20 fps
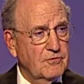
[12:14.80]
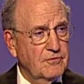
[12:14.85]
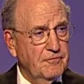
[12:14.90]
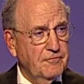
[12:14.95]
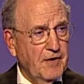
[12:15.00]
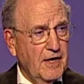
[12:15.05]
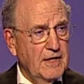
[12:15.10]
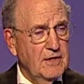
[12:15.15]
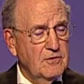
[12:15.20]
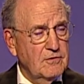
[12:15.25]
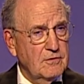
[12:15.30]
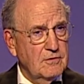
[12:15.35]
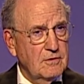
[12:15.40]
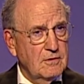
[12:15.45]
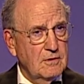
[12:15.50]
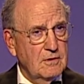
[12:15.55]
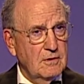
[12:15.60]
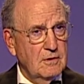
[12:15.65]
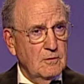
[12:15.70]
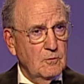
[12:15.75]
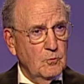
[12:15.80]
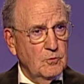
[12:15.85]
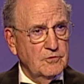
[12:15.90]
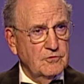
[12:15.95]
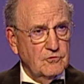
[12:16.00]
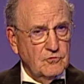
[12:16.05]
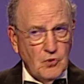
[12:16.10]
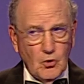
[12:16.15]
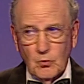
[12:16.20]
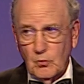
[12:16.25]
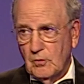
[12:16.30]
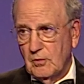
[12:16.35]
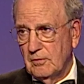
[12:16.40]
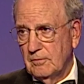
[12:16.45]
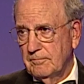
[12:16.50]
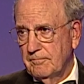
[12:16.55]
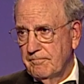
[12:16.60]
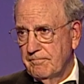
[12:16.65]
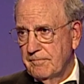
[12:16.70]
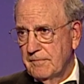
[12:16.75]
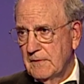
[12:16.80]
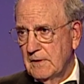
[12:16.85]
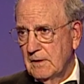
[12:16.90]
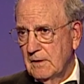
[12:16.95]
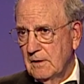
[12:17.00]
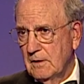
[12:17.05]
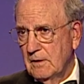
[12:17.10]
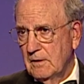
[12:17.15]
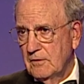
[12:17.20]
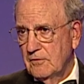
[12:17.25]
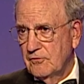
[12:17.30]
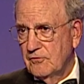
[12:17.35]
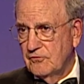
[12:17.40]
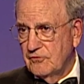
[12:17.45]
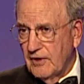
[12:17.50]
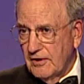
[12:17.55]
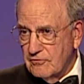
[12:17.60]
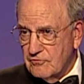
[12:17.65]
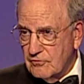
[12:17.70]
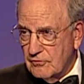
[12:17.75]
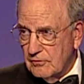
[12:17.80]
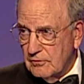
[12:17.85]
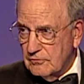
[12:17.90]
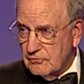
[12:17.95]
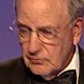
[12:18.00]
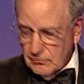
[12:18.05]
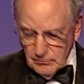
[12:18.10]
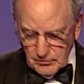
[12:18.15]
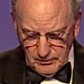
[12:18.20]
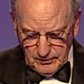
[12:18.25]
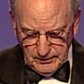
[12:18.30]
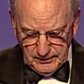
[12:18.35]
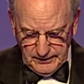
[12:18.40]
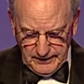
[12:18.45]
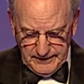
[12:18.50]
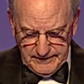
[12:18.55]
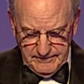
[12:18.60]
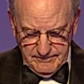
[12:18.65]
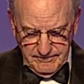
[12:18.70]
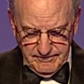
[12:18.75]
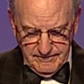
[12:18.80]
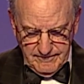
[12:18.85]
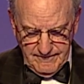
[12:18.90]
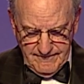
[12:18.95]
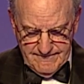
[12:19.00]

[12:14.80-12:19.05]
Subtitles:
faith was total, central to her life,